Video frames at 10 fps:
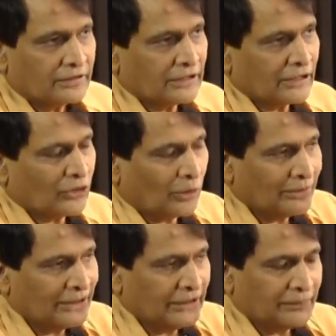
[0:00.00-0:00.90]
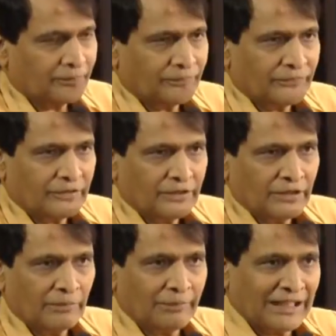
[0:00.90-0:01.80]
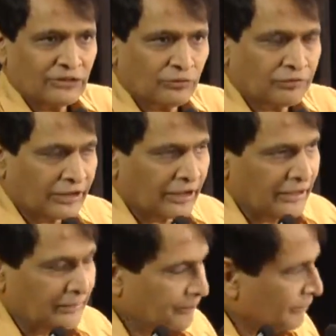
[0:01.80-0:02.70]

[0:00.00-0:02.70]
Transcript: that normally a branch of a tree